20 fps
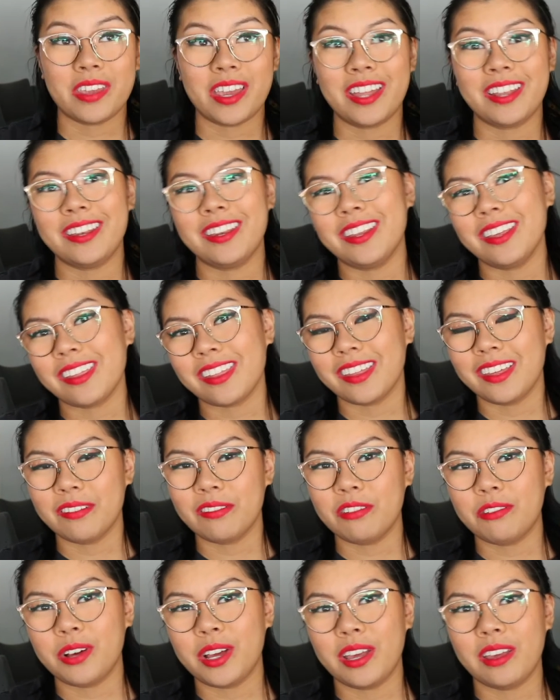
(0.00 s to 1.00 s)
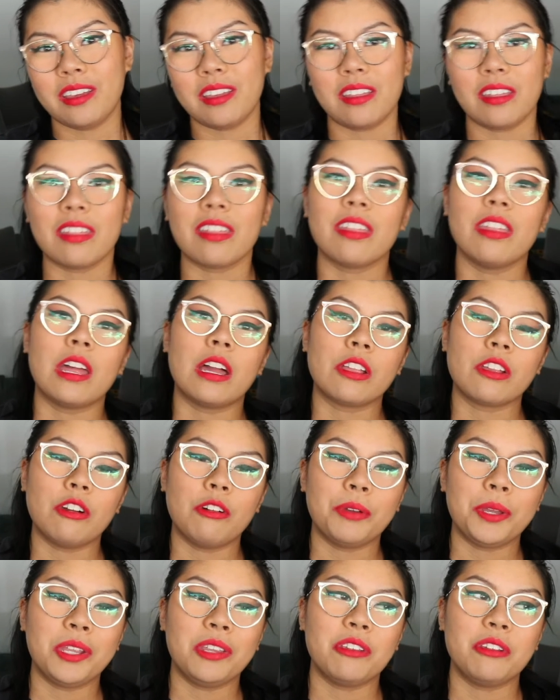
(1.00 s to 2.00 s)
And this giveaway is not
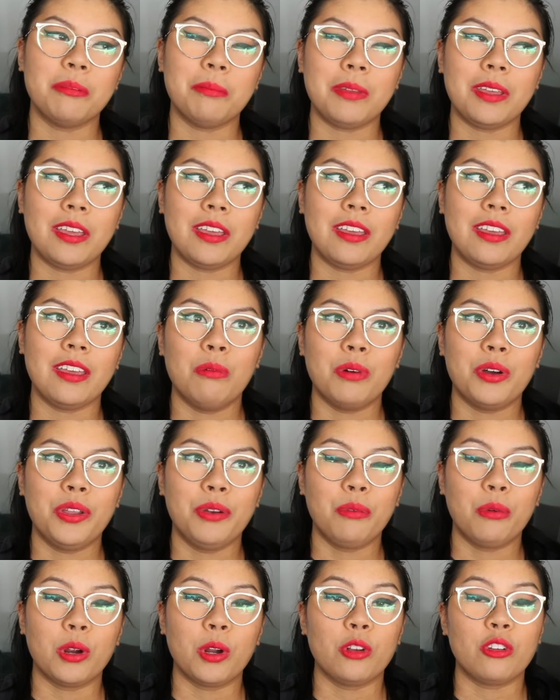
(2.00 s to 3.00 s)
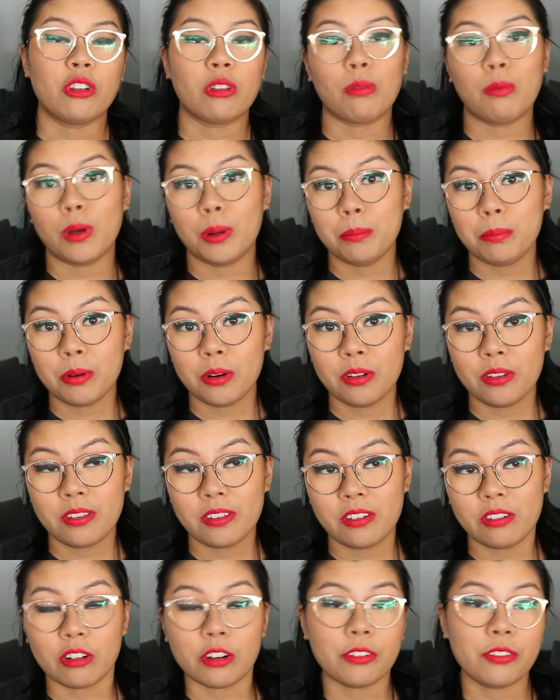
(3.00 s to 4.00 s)
going to be one where just one
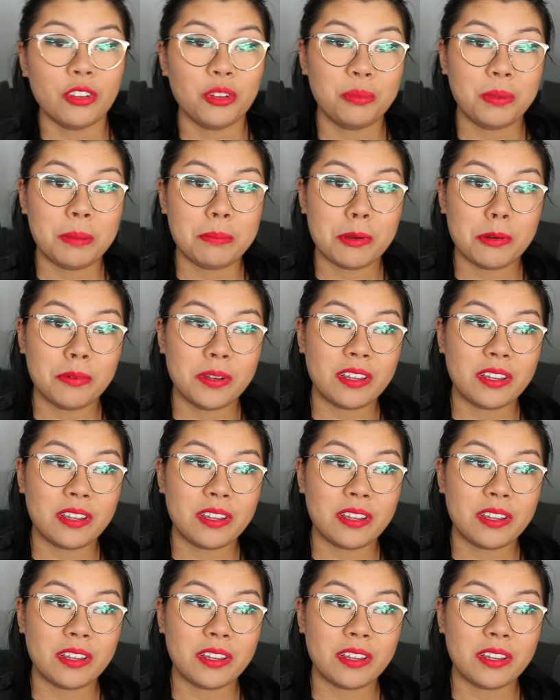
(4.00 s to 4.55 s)
person or a few people win.